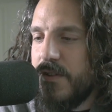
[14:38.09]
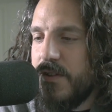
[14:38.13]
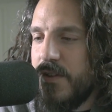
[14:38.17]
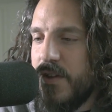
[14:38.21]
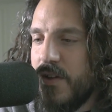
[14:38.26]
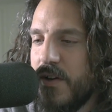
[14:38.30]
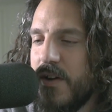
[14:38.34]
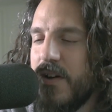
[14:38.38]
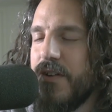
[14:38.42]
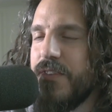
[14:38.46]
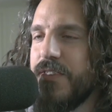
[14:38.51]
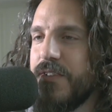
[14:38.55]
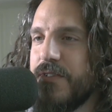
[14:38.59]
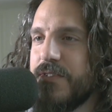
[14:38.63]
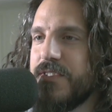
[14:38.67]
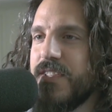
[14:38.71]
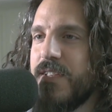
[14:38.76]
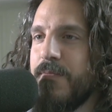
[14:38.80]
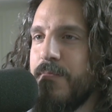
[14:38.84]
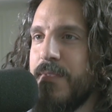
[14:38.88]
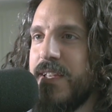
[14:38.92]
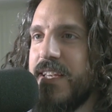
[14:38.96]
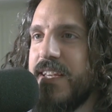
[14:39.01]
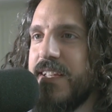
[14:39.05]
You know how there's
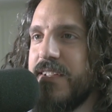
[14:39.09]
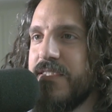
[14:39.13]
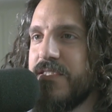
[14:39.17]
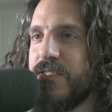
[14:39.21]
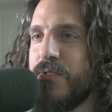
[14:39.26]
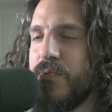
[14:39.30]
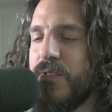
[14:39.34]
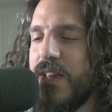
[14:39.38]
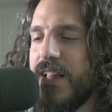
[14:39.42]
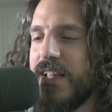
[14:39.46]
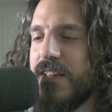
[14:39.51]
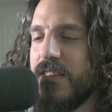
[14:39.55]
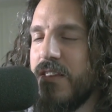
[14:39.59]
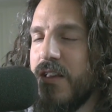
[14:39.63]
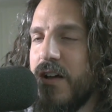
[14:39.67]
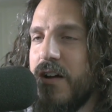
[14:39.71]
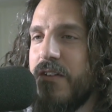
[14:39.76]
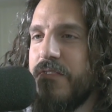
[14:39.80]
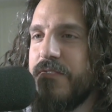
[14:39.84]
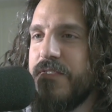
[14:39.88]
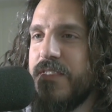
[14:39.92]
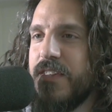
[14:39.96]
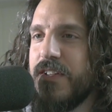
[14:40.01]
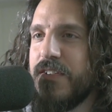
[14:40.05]
comedians who like
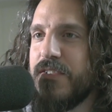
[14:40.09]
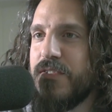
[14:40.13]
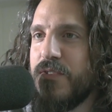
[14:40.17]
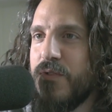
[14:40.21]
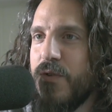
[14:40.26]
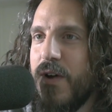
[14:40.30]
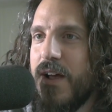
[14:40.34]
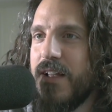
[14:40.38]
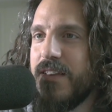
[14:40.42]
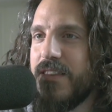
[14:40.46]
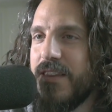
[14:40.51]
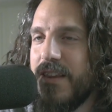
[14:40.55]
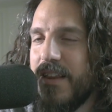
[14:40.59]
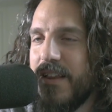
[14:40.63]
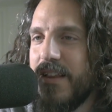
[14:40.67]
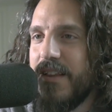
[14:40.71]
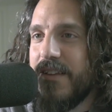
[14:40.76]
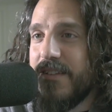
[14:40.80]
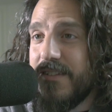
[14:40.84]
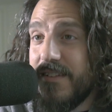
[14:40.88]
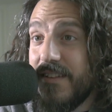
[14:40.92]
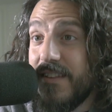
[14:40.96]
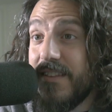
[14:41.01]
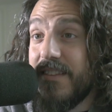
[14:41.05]

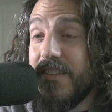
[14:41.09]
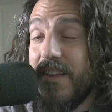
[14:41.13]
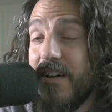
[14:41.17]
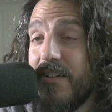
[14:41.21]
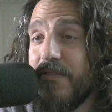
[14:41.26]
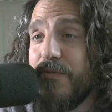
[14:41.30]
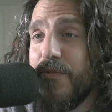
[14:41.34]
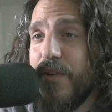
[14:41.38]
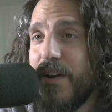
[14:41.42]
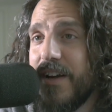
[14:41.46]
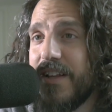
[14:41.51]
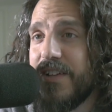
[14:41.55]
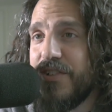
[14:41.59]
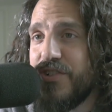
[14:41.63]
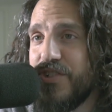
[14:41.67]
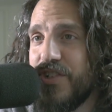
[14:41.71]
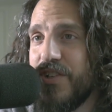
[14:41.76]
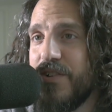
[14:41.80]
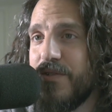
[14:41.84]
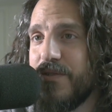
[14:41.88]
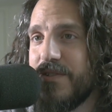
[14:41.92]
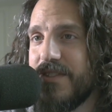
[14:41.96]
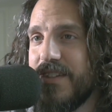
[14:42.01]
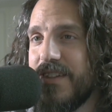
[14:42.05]
love writing
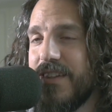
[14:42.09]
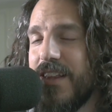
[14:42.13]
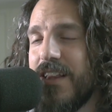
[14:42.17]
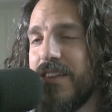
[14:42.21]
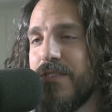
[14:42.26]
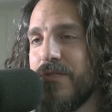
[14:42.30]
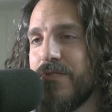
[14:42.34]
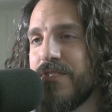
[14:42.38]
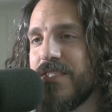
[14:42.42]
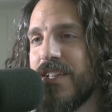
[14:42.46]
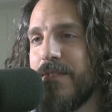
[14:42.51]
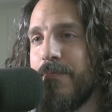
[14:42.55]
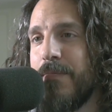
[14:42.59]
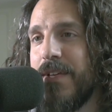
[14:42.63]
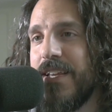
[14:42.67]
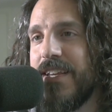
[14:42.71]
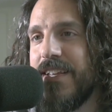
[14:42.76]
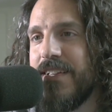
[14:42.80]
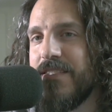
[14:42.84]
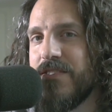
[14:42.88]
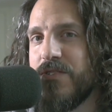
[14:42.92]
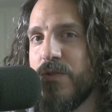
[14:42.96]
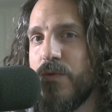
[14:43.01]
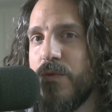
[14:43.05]
jokes, and then there's
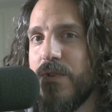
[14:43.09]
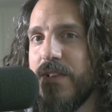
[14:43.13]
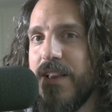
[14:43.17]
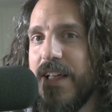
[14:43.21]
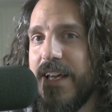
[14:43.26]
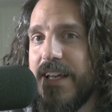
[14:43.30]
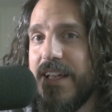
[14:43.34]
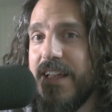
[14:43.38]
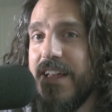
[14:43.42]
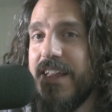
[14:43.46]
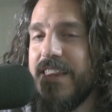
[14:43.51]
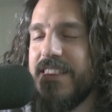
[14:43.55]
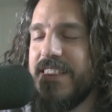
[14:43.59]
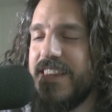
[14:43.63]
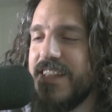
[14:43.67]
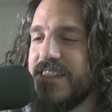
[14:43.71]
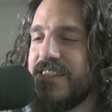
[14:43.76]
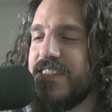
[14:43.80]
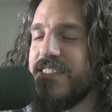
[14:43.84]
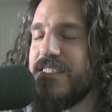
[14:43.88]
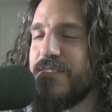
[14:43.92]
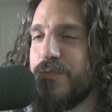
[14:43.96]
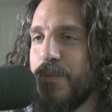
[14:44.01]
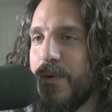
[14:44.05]
comedians who are like,
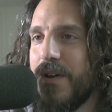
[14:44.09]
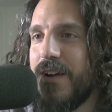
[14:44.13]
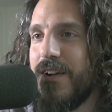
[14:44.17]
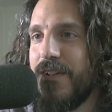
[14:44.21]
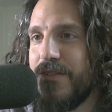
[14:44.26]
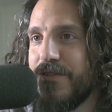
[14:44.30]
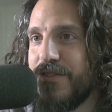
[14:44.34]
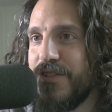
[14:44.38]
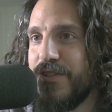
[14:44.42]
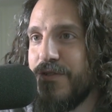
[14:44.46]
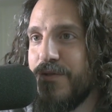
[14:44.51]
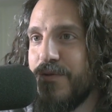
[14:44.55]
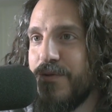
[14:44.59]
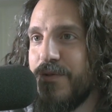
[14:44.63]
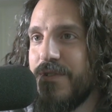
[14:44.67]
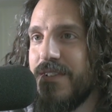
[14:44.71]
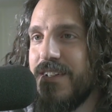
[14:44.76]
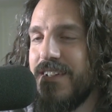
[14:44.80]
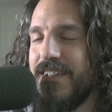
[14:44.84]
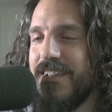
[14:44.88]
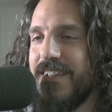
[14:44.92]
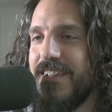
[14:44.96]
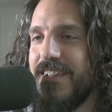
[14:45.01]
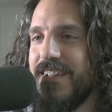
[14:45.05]
this is what I'll do
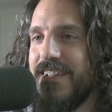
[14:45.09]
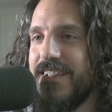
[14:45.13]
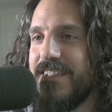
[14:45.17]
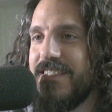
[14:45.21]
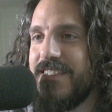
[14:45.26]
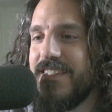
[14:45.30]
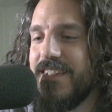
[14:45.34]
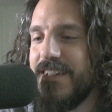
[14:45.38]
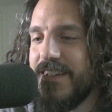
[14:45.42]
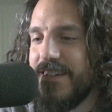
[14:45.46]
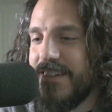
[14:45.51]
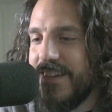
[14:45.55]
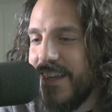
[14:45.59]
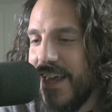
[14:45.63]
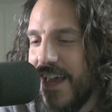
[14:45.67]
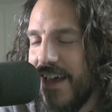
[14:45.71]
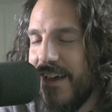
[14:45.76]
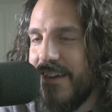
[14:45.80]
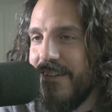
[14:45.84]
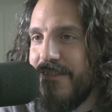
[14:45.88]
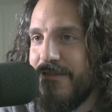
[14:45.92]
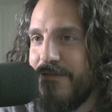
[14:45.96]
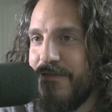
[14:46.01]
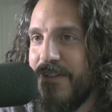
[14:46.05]
to
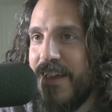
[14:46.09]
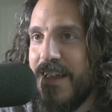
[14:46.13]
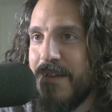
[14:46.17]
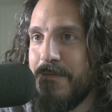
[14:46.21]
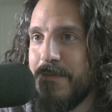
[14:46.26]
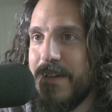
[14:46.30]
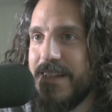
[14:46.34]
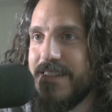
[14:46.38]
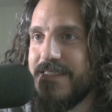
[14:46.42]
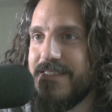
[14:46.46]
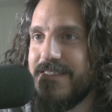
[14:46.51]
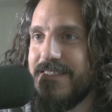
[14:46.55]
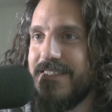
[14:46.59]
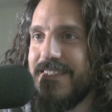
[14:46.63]
get famous.